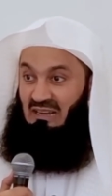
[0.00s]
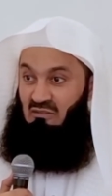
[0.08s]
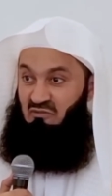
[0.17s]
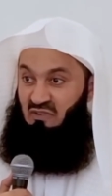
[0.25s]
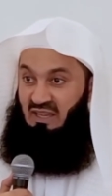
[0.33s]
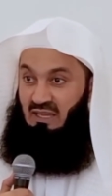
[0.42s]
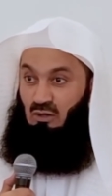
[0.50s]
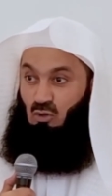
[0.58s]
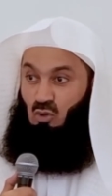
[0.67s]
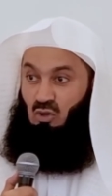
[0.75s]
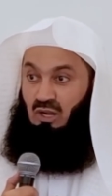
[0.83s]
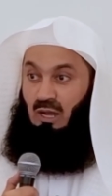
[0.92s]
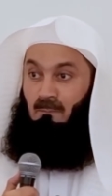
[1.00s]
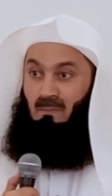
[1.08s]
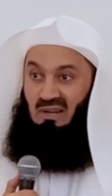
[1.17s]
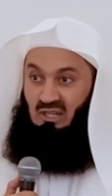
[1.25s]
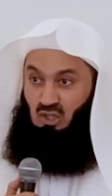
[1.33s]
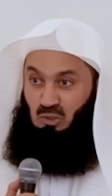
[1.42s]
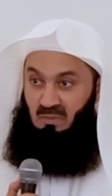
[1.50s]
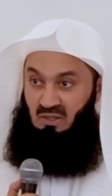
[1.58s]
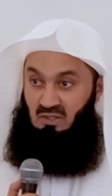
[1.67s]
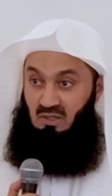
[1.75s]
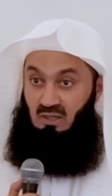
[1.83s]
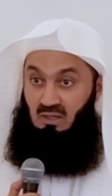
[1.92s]
hellfire or a
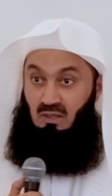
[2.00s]
punishment